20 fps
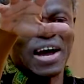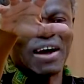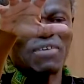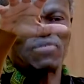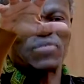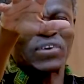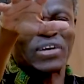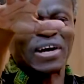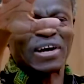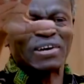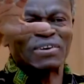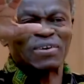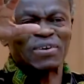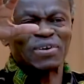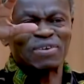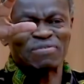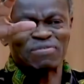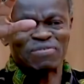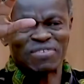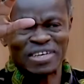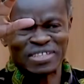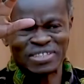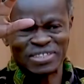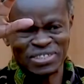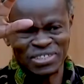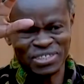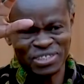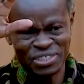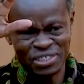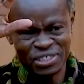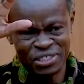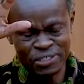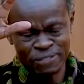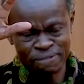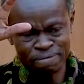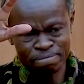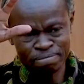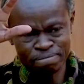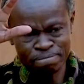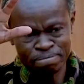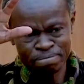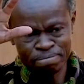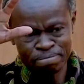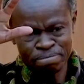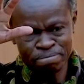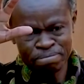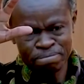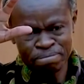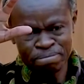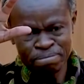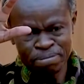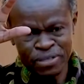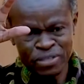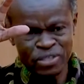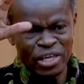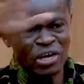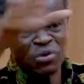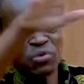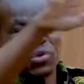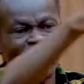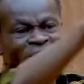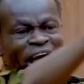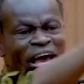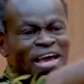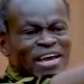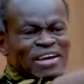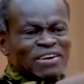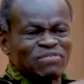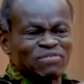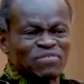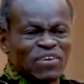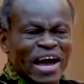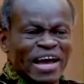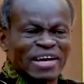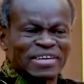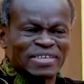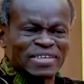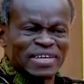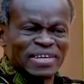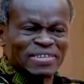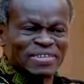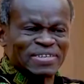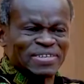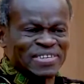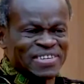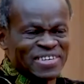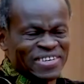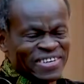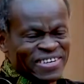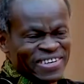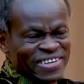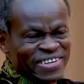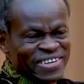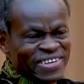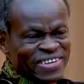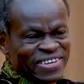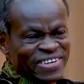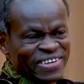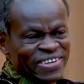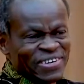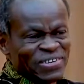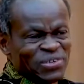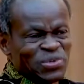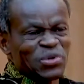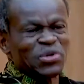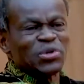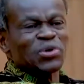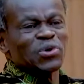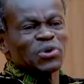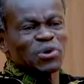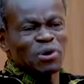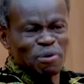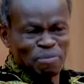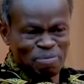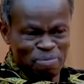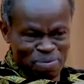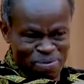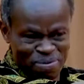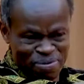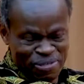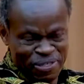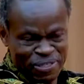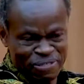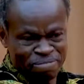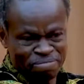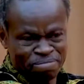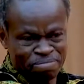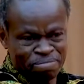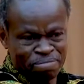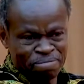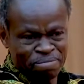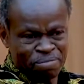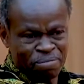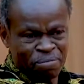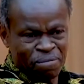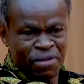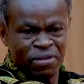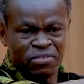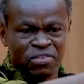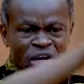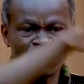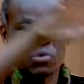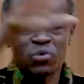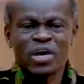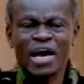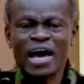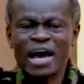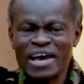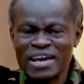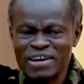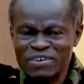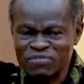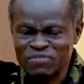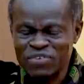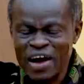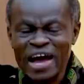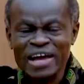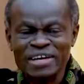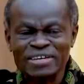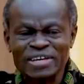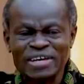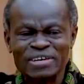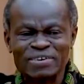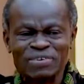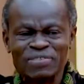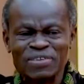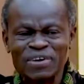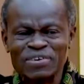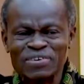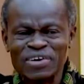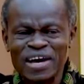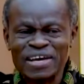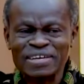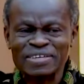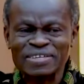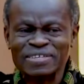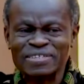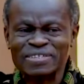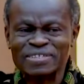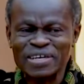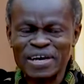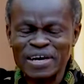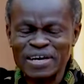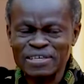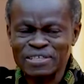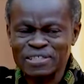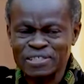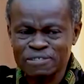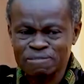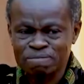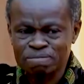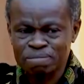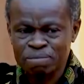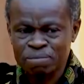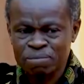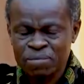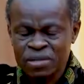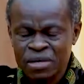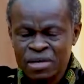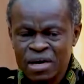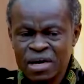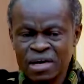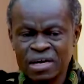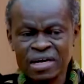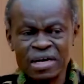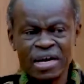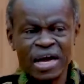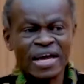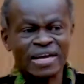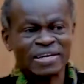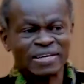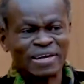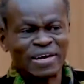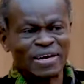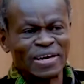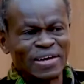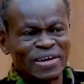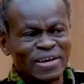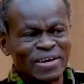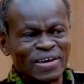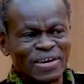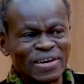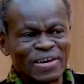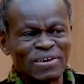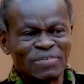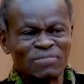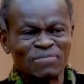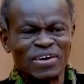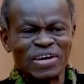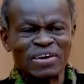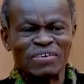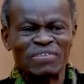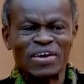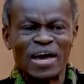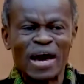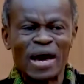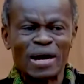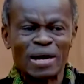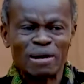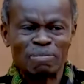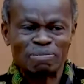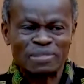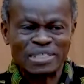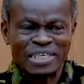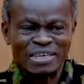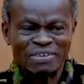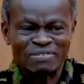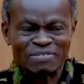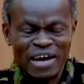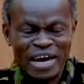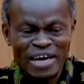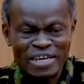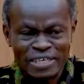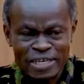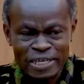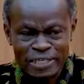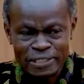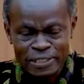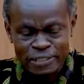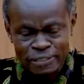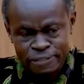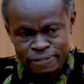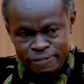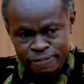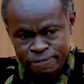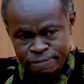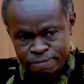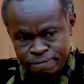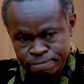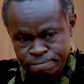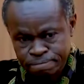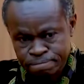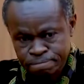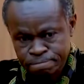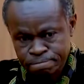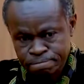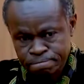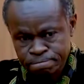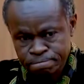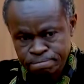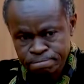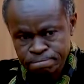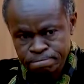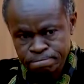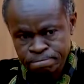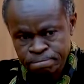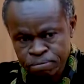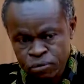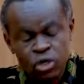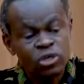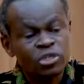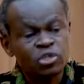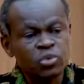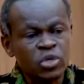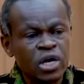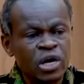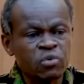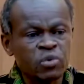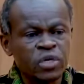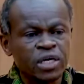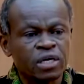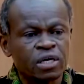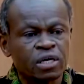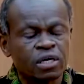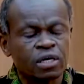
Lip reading: African Conference. Then we are invited to Europe. Then we are invited to the United States. And lately, even the Arabs invite us because we are weak.